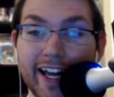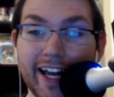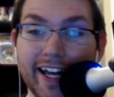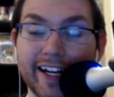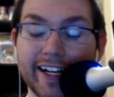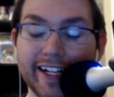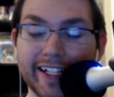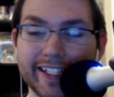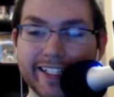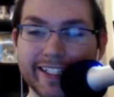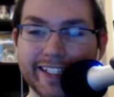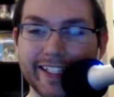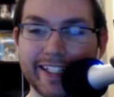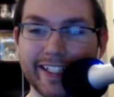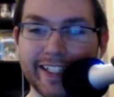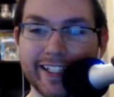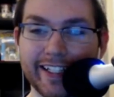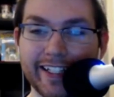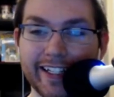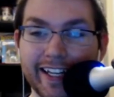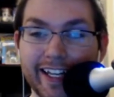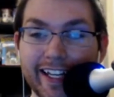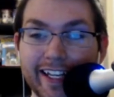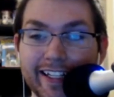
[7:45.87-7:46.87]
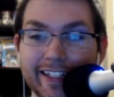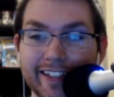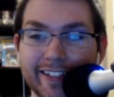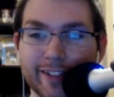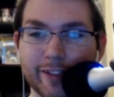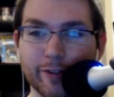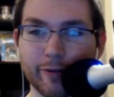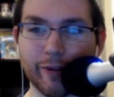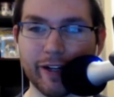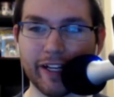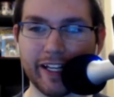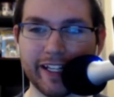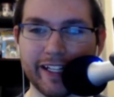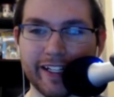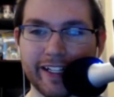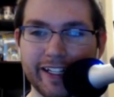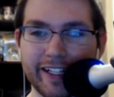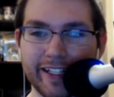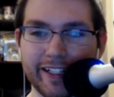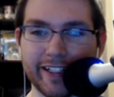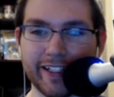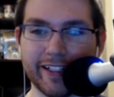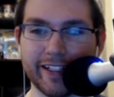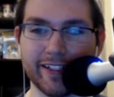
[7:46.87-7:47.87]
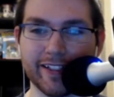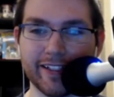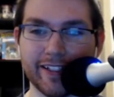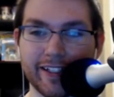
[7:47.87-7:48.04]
N X T is the way it is,